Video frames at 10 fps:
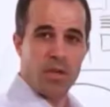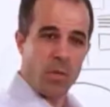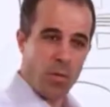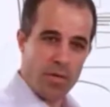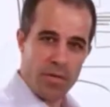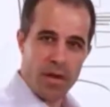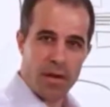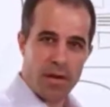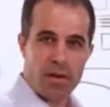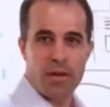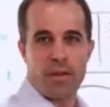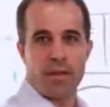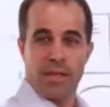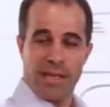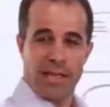we're there
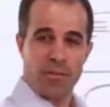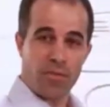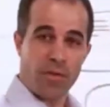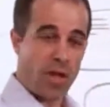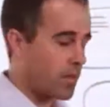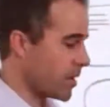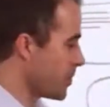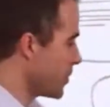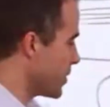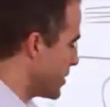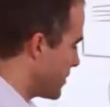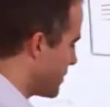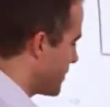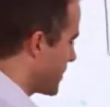and we're following up with them?